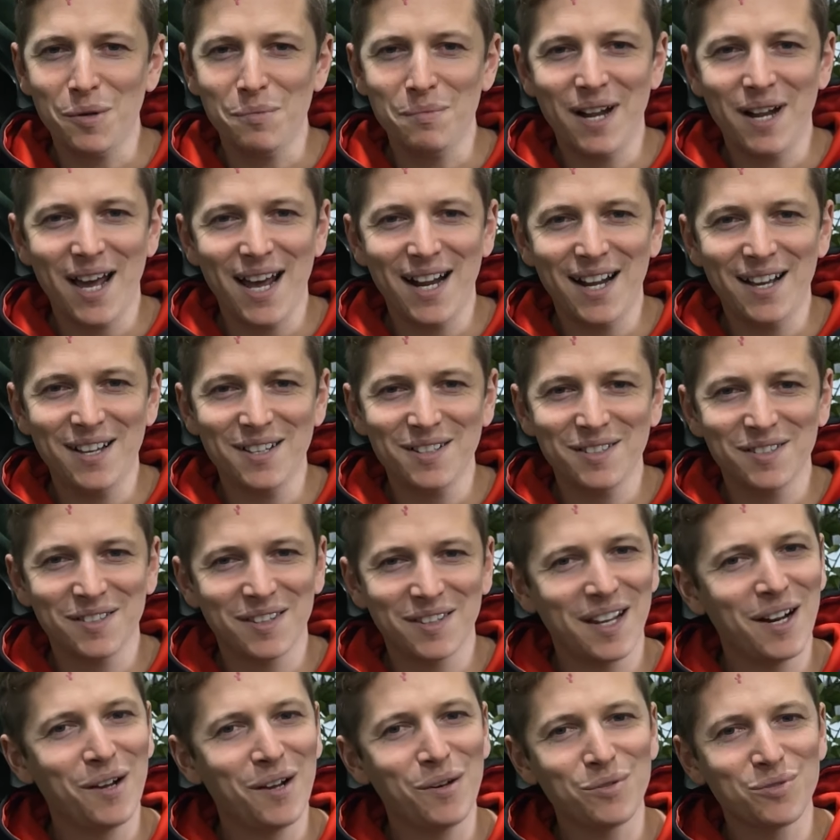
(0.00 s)
bananas,
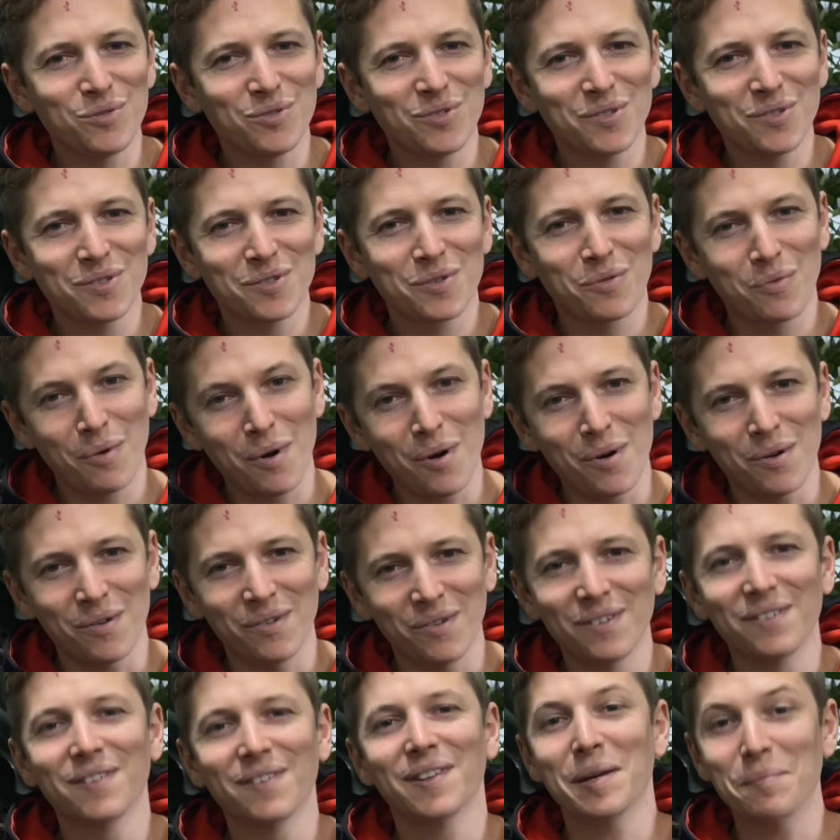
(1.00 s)
they don't just grow,
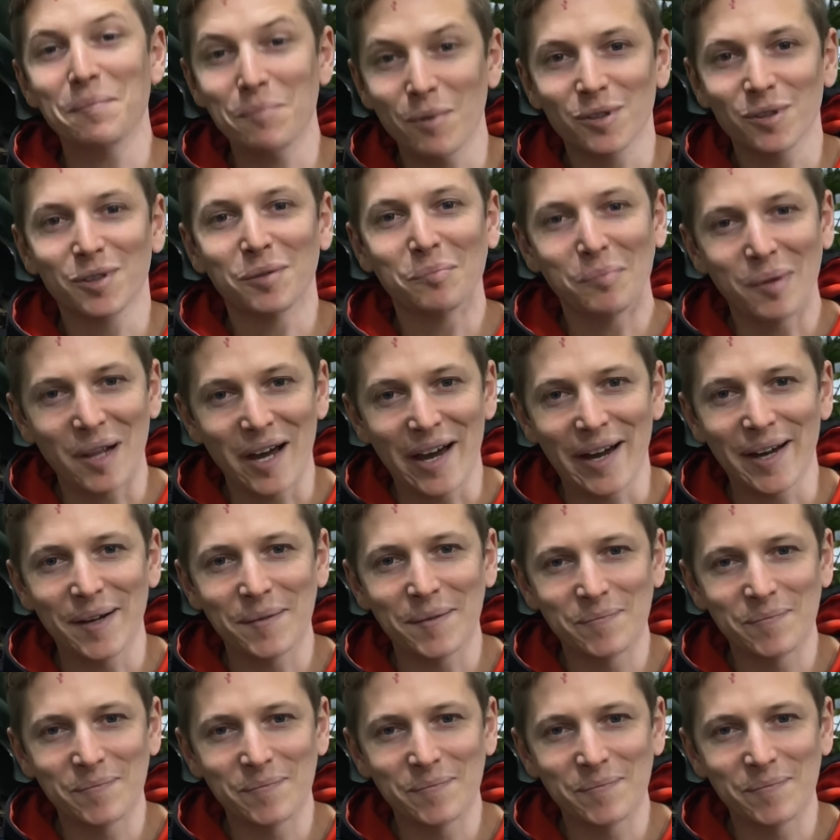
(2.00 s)
they multiply.